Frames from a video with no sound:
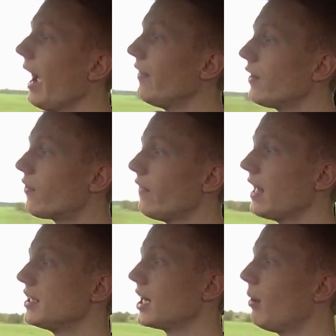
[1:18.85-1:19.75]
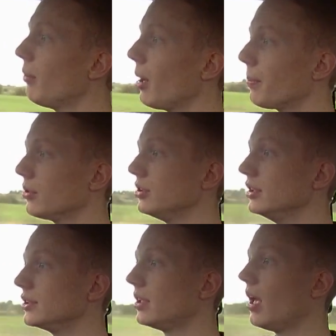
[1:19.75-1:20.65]
and the front anti-roll bar
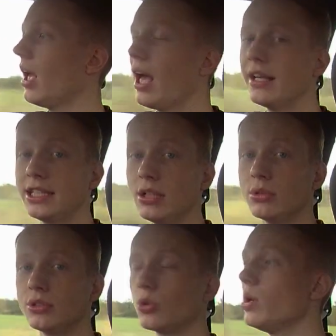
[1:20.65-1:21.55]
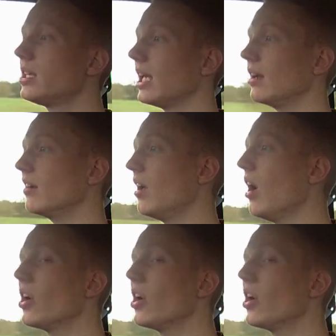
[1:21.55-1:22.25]
bushes as they were squeaking.